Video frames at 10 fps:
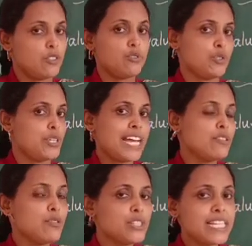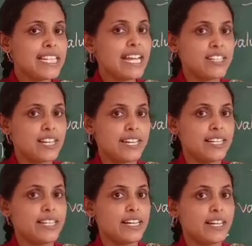So you see that children
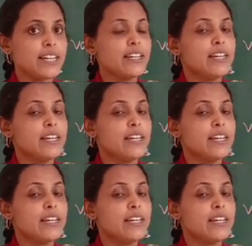here,